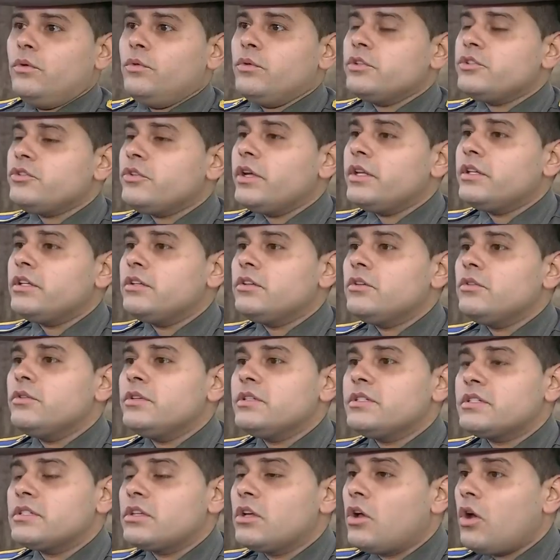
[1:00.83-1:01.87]
we're trained to do
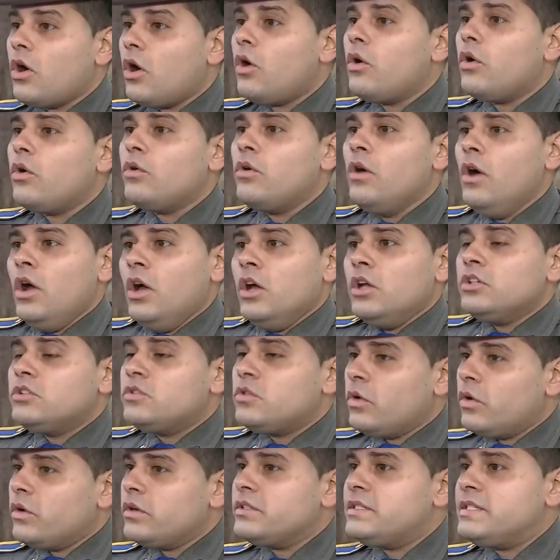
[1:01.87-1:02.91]
is go
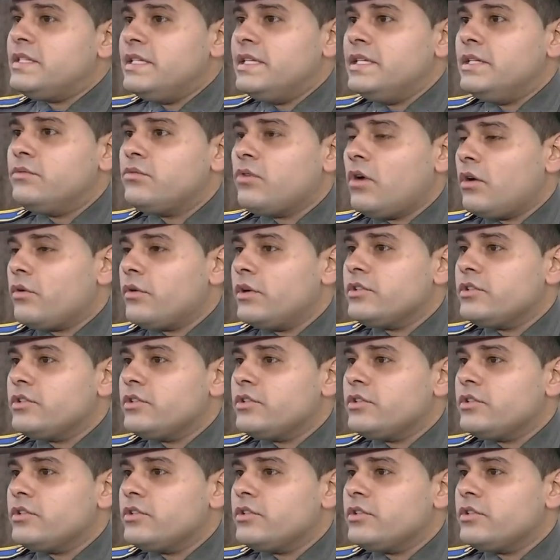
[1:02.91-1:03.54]
towards the wrong way